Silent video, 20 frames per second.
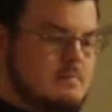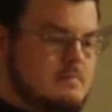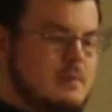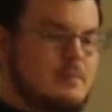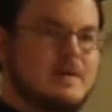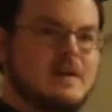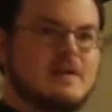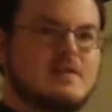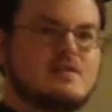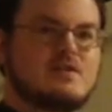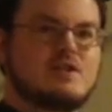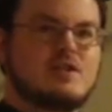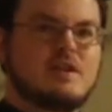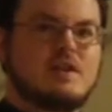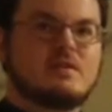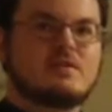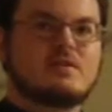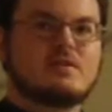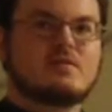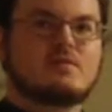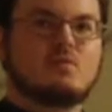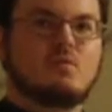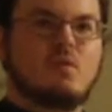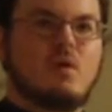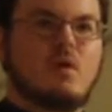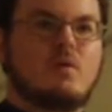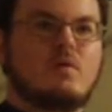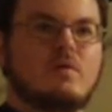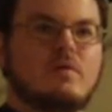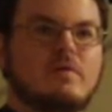but because Jesus
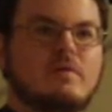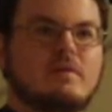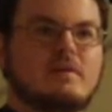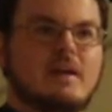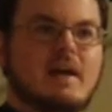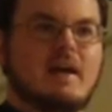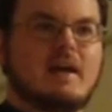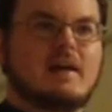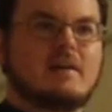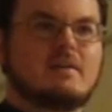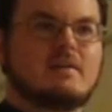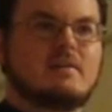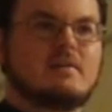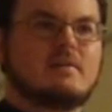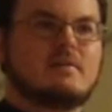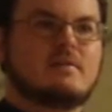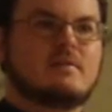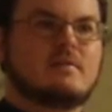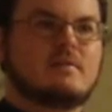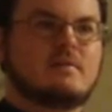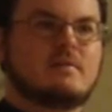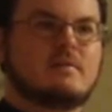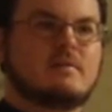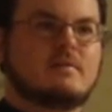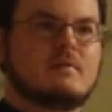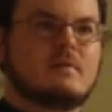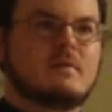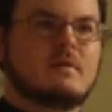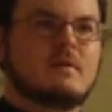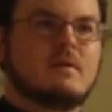woke the dead
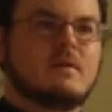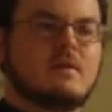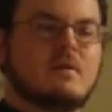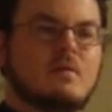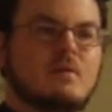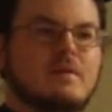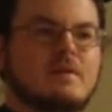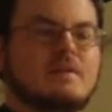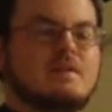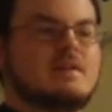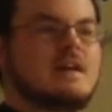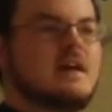with a